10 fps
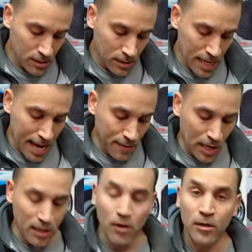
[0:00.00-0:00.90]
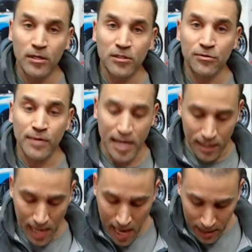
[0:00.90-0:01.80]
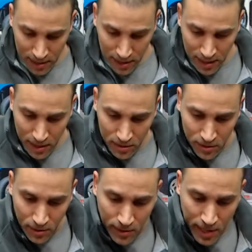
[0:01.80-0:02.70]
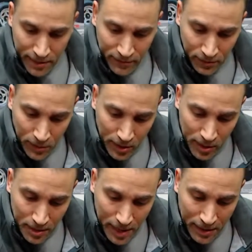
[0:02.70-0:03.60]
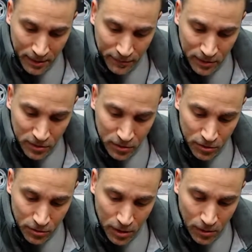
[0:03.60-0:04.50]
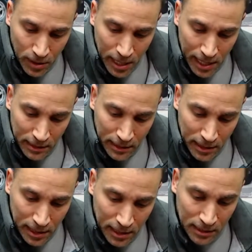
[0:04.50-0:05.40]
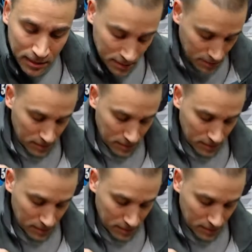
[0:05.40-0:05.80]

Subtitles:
Now I know there's thread lock in there, so I don't have to worry about if the screw don't got none on it.